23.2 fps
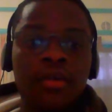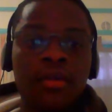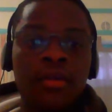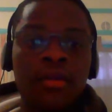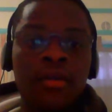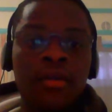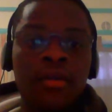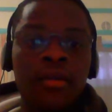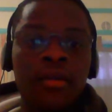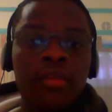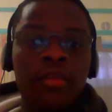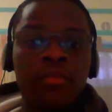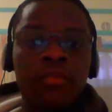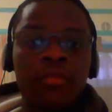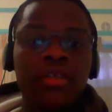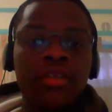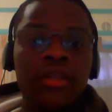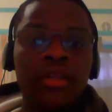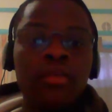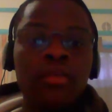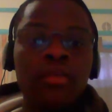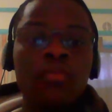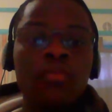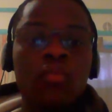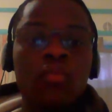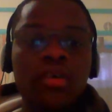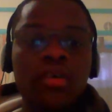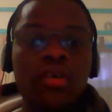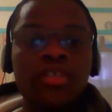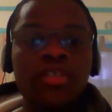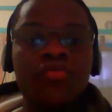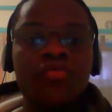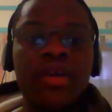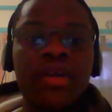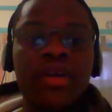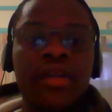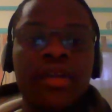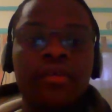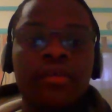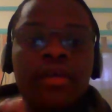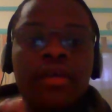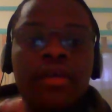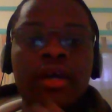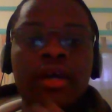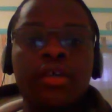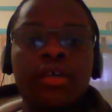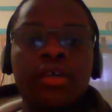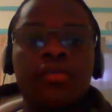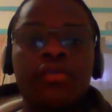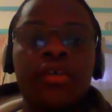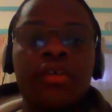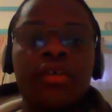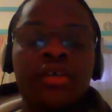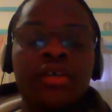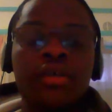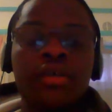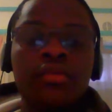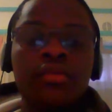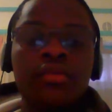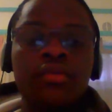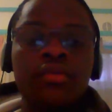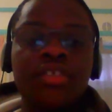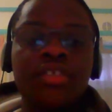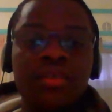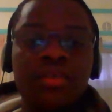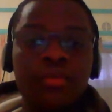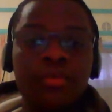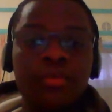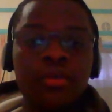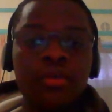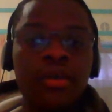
The model was trained on Anna Karenina, which is a book,